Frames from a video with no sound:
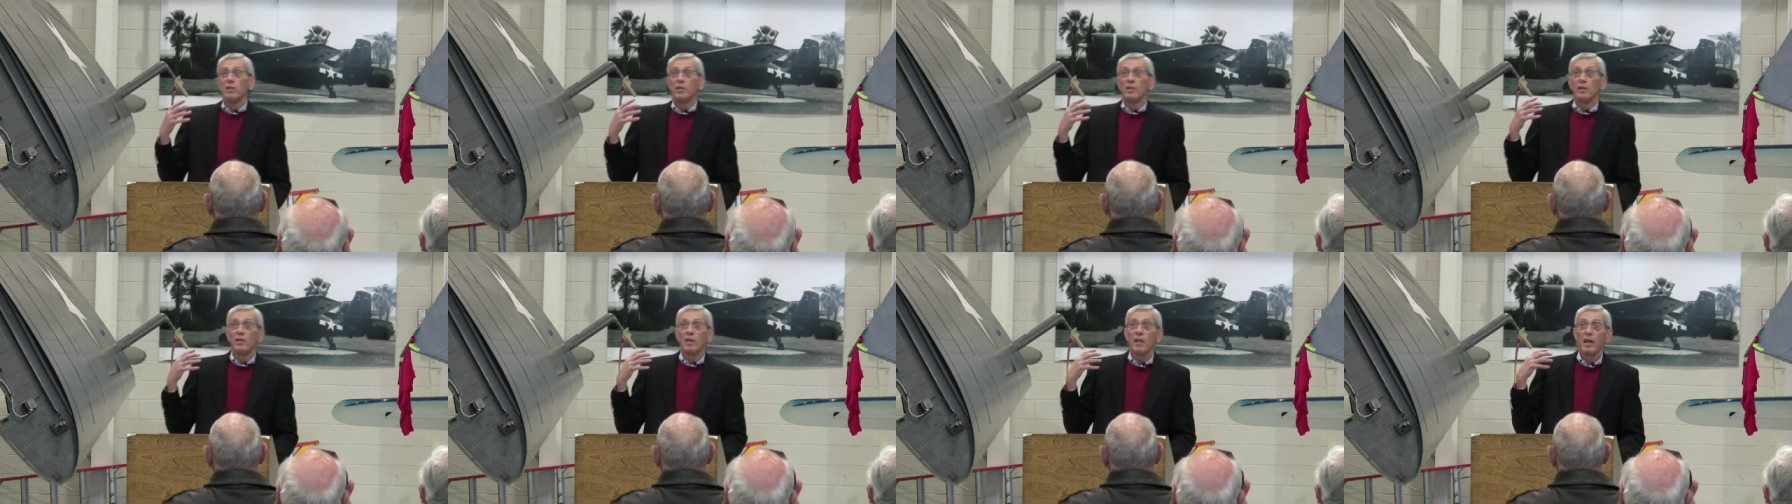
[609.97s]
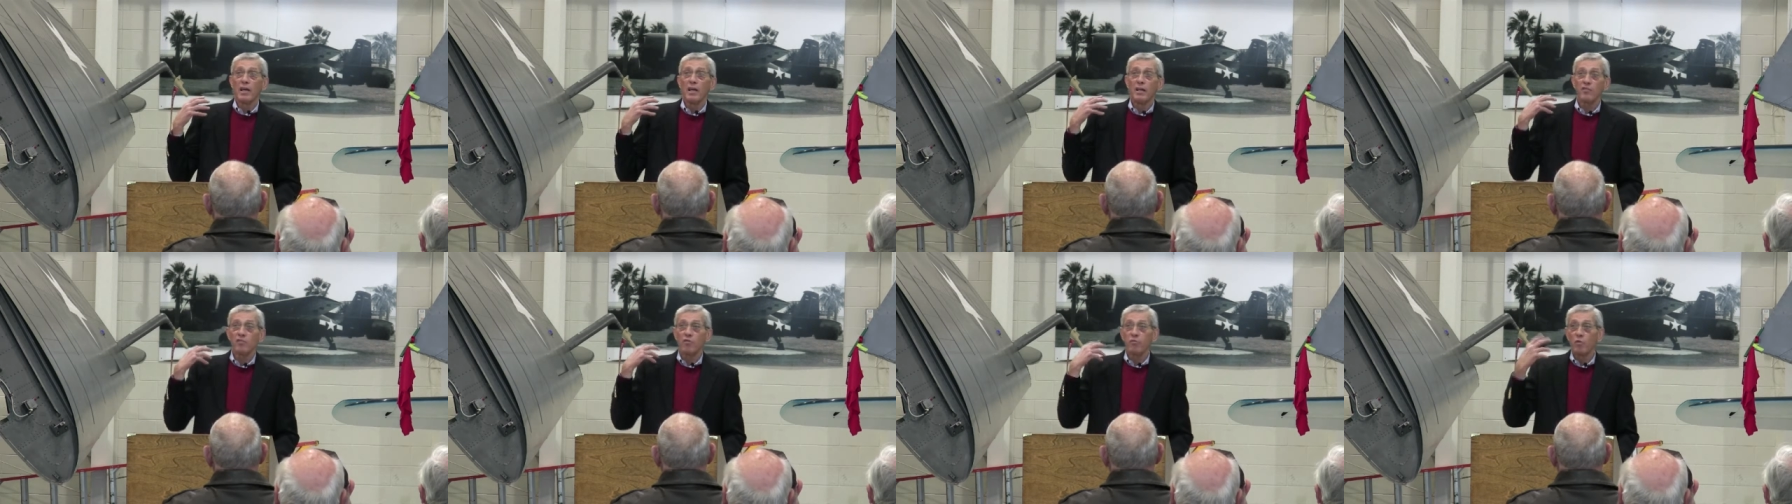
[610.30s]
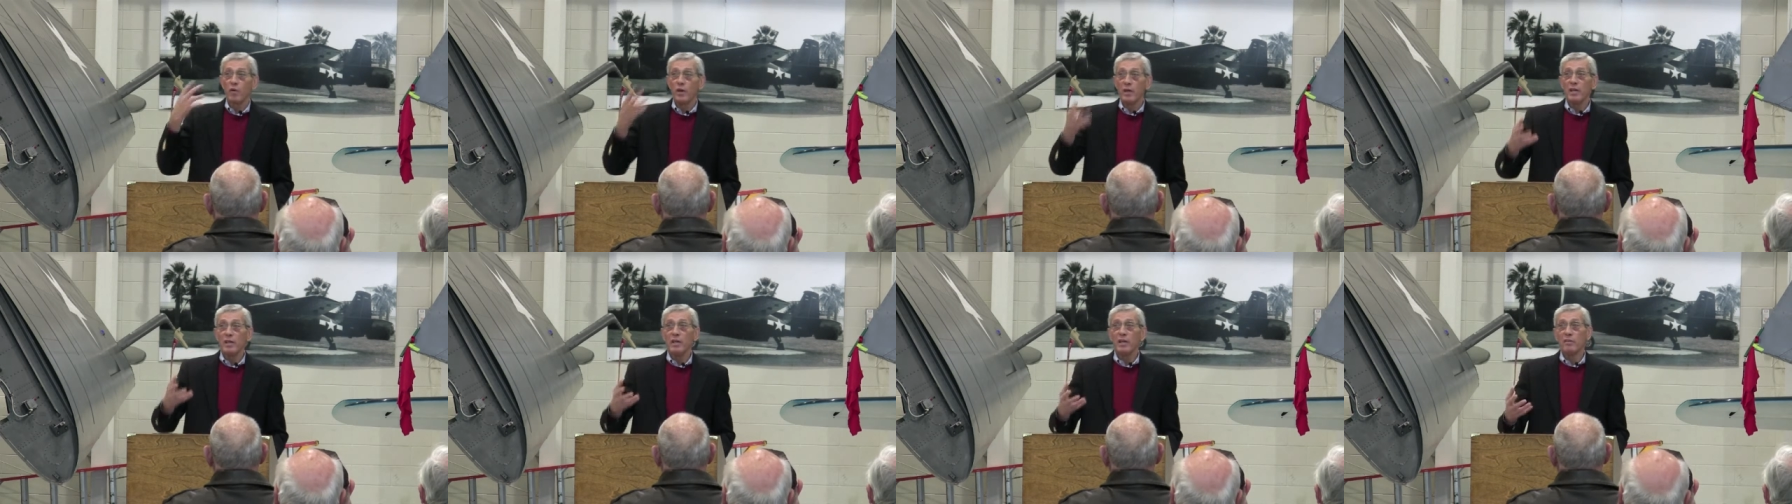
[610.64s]
when the
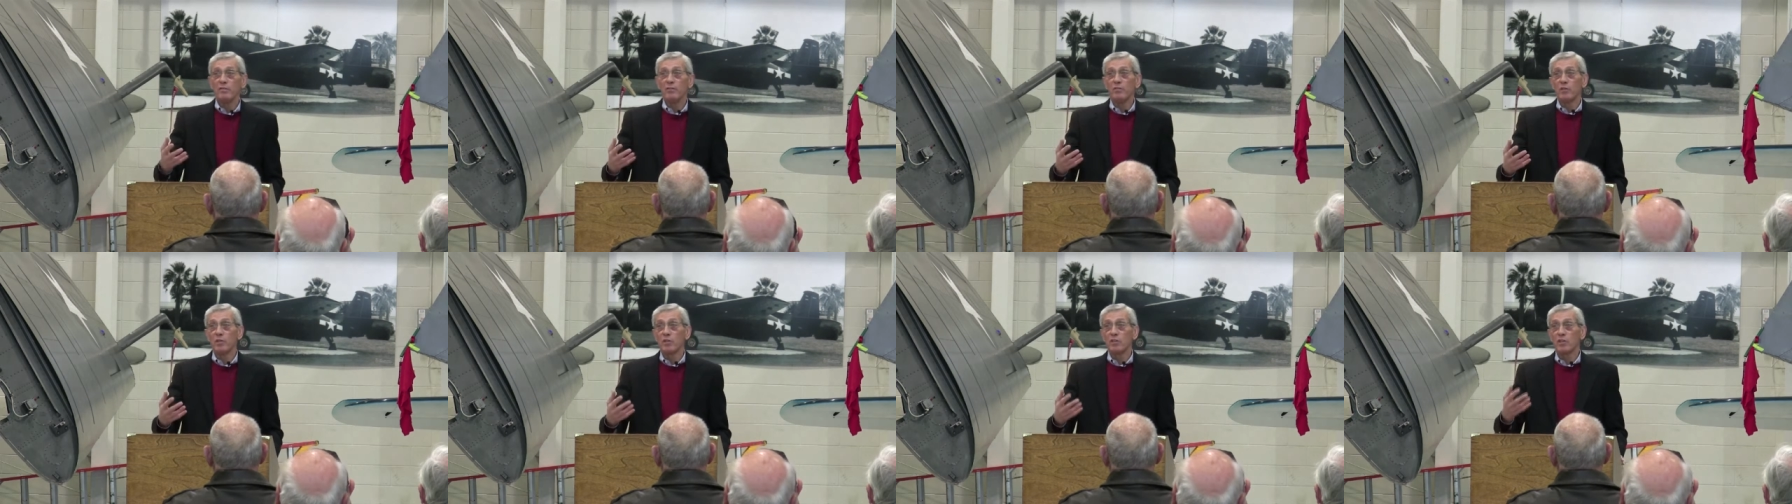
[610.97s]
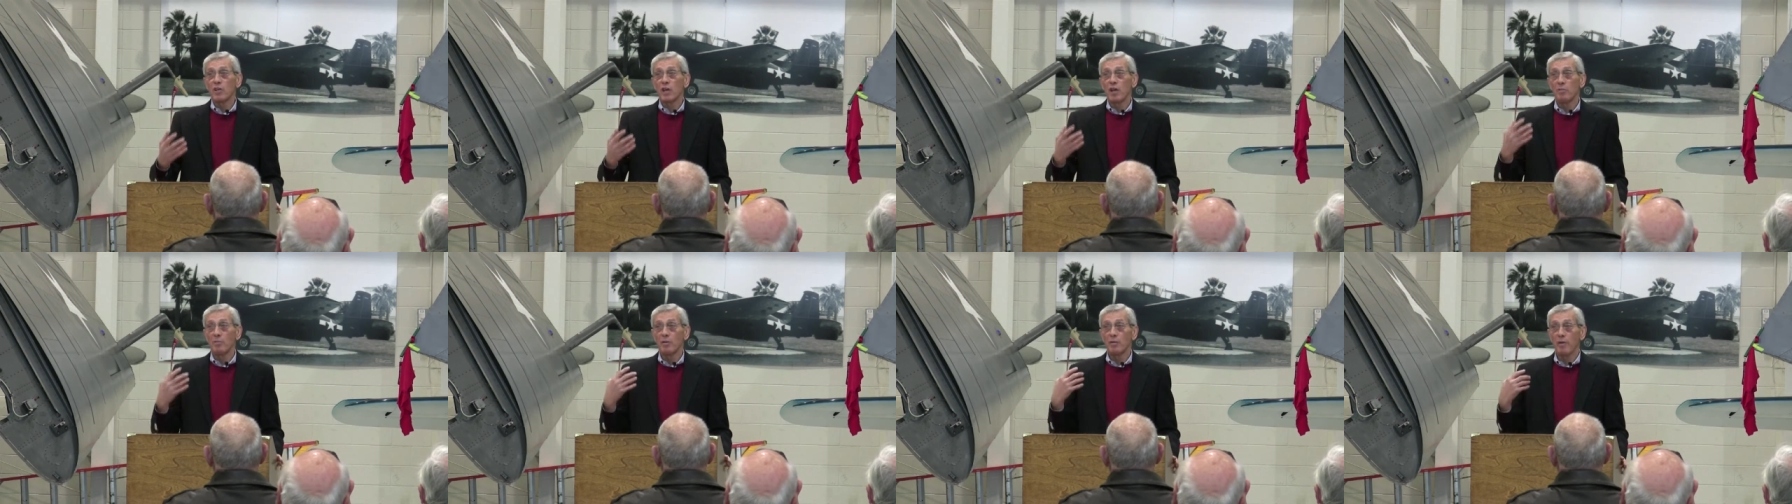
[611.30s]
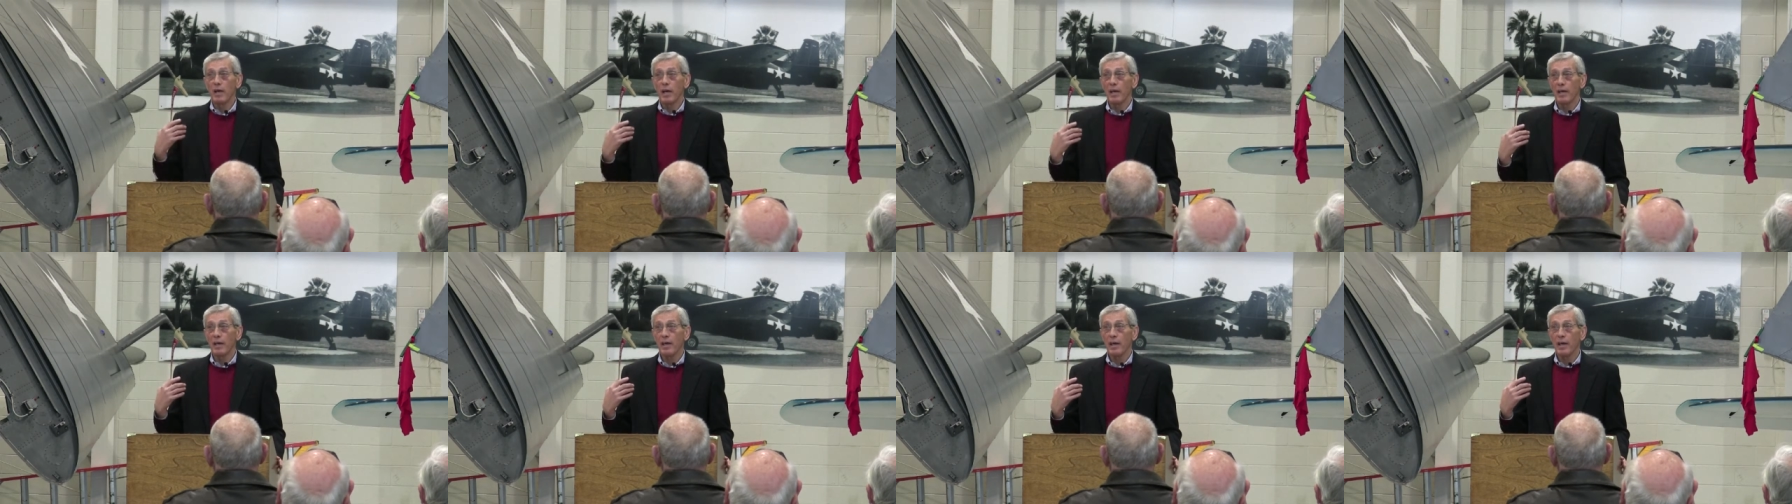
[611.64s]
last wave was
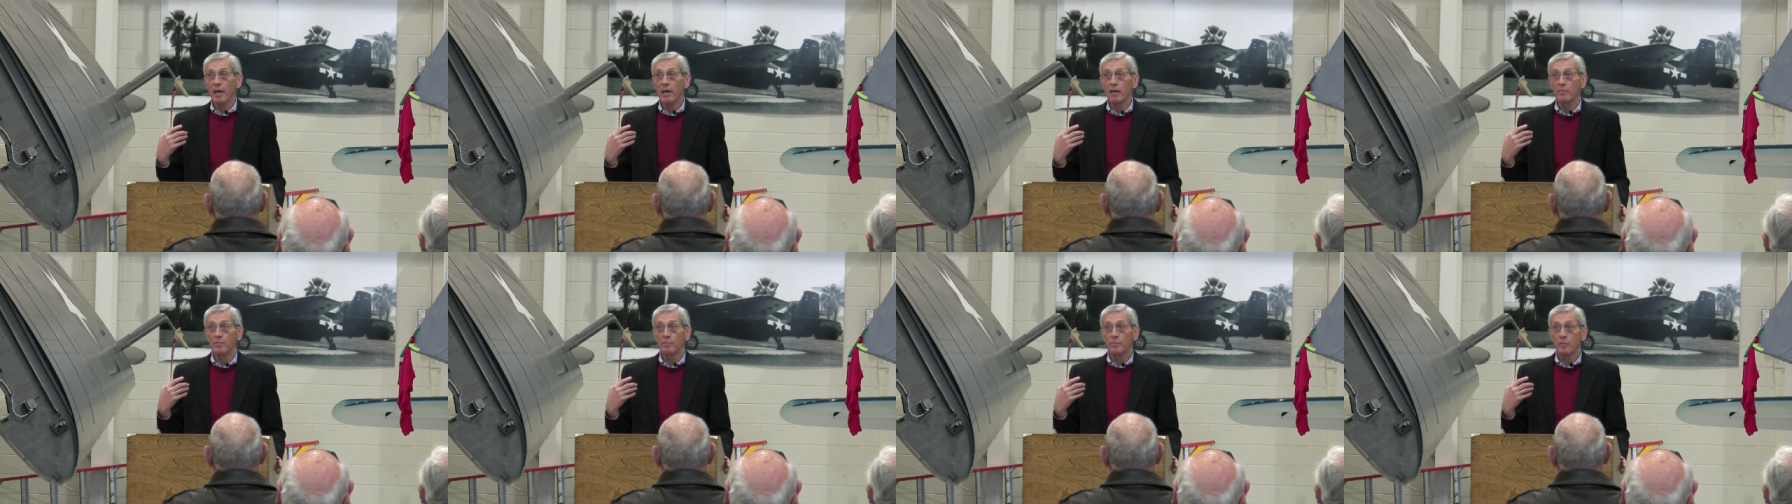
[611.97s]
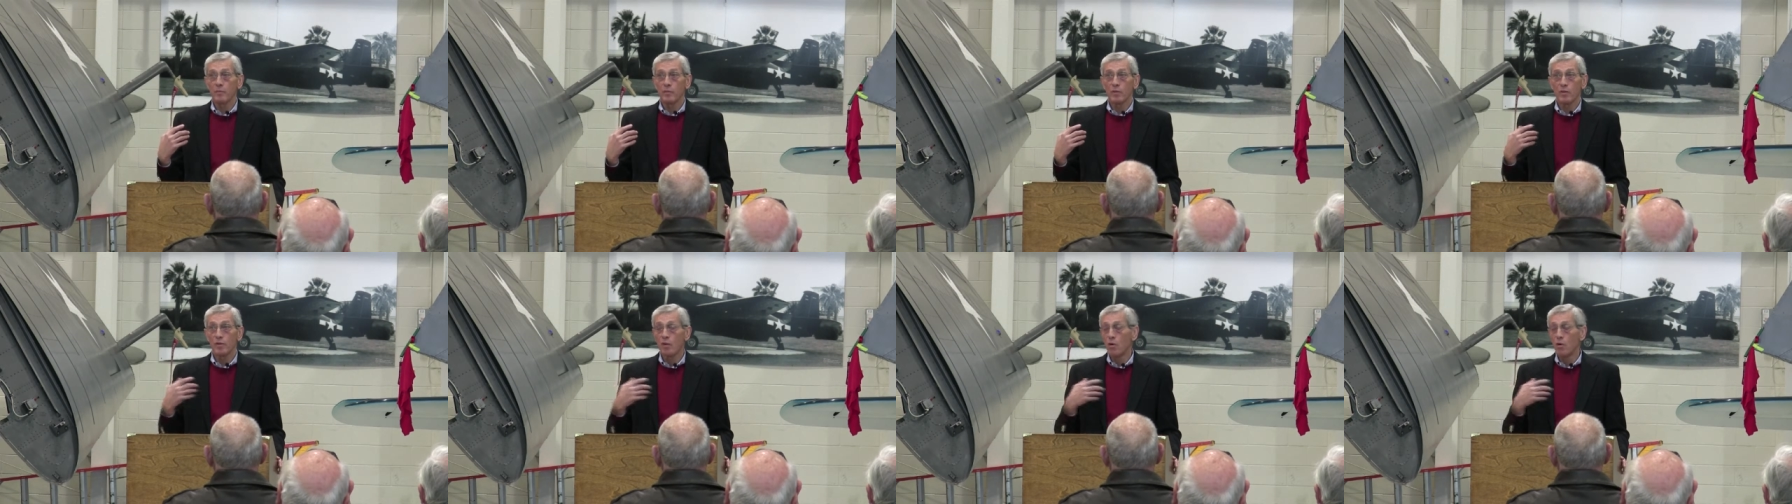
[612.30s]
coming back out,